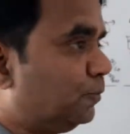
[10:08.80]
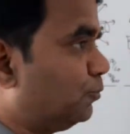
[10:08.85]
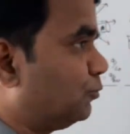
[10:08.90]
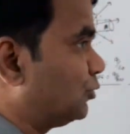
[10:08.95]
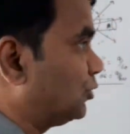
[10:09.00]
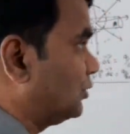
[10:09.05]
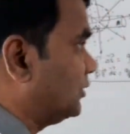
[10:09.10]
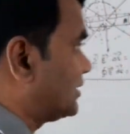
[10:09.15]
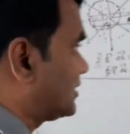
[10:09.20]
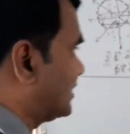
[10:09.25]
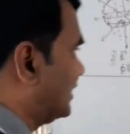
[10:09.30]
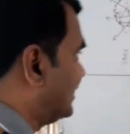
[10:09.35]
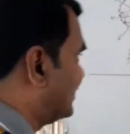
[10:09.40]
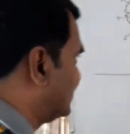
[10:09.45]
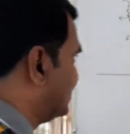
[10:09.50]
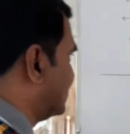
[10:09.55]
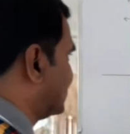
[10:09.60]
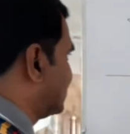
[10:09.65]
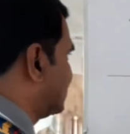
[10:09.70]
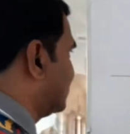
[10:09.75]
So it's like
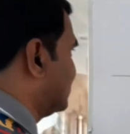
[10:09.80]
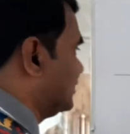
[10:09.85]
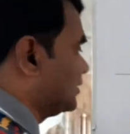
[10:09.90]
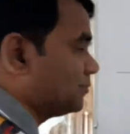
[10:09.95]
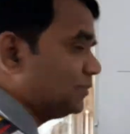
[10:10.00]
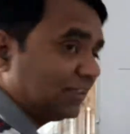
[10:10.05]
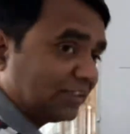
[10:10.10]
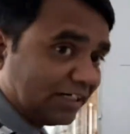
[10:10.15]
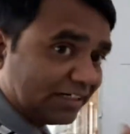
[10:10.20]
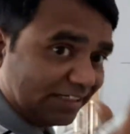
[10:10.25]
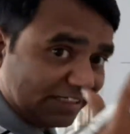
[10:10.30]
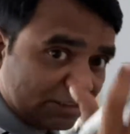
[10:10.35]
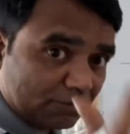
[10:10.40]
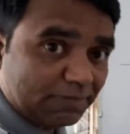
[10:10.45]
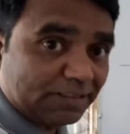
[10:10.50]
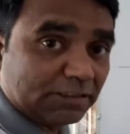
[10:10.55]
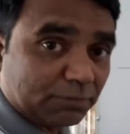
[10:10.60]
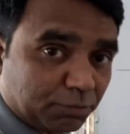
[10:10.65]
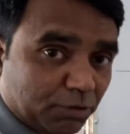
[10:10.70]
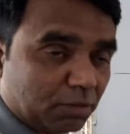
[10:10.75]
this. Let me try to
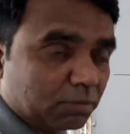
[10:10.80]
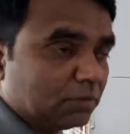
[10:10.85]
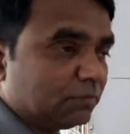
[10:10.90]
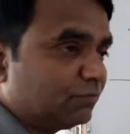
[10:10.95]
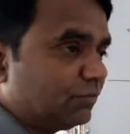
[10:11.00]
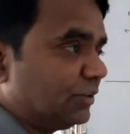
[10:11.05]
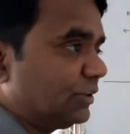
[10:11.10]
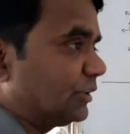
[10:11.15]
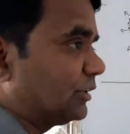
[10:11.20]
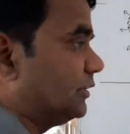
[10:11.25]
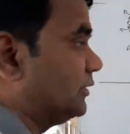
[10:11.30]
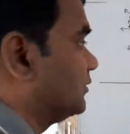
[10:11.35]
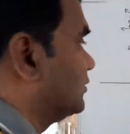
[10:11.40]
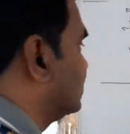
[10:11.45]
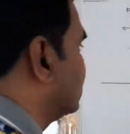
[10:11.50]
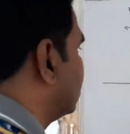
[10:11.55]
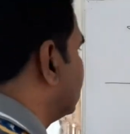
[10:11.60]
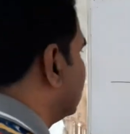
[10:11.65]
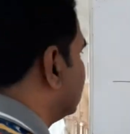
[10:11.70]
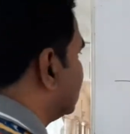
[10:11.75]
explain the problem first
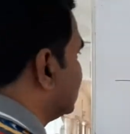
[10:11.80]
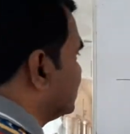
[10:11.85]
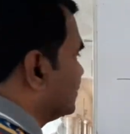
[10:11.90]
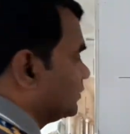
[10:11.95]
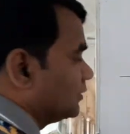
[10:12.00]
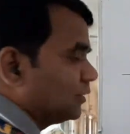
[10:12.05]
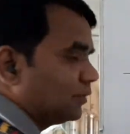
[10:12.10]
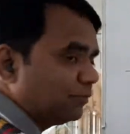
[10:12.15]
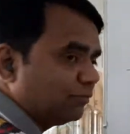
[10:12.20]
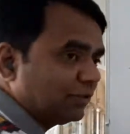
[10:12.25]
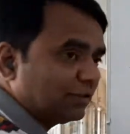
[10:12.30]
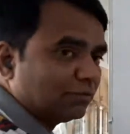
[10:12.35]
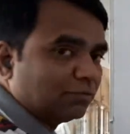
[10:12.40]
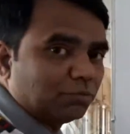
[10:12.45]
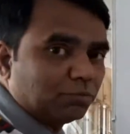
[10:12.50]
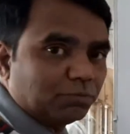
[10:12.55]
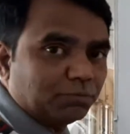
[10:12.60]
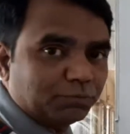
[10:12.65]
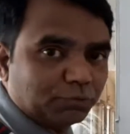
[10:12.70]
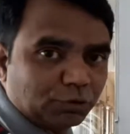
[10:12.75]
and
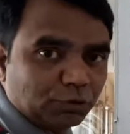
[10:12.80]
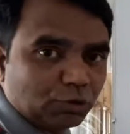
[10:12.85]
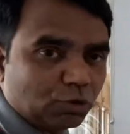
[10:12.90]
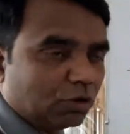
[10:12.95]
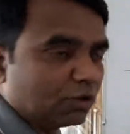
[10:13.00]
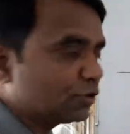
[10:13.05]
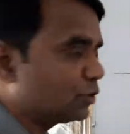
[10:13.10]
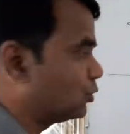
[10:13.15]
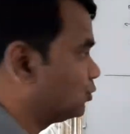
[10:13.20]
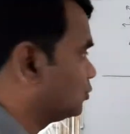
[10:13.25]
then we'll go on to